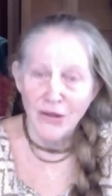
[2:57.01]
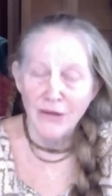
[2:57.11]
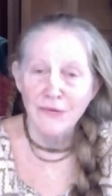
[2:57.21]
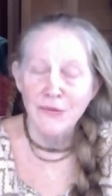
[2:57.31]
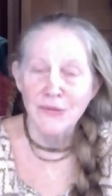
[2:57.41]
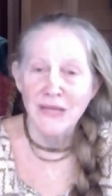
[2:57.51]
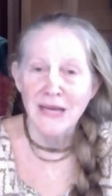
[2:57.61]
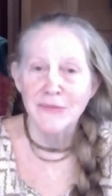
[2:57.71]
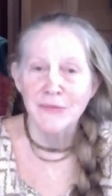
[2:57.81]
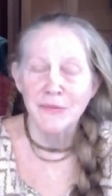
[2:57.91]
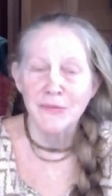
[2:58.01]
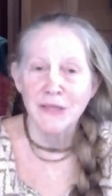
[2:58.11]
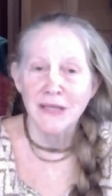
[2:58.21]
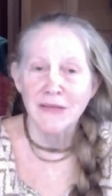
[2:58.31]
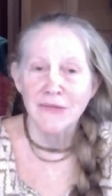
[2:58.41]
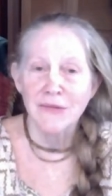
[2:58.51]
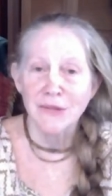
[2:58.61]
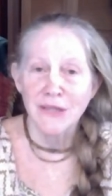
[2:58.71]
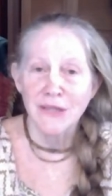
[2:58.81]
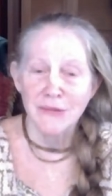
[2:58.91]
a few times, but we never
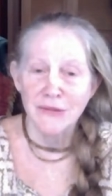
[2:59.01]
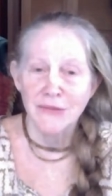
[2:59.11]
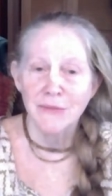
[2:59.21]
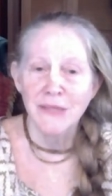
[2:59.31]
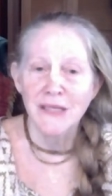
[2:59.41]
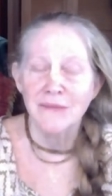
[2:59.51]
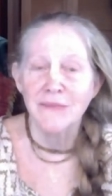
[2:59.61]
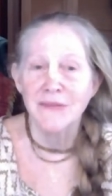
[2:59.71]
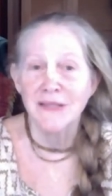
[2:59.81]
were able to meet him.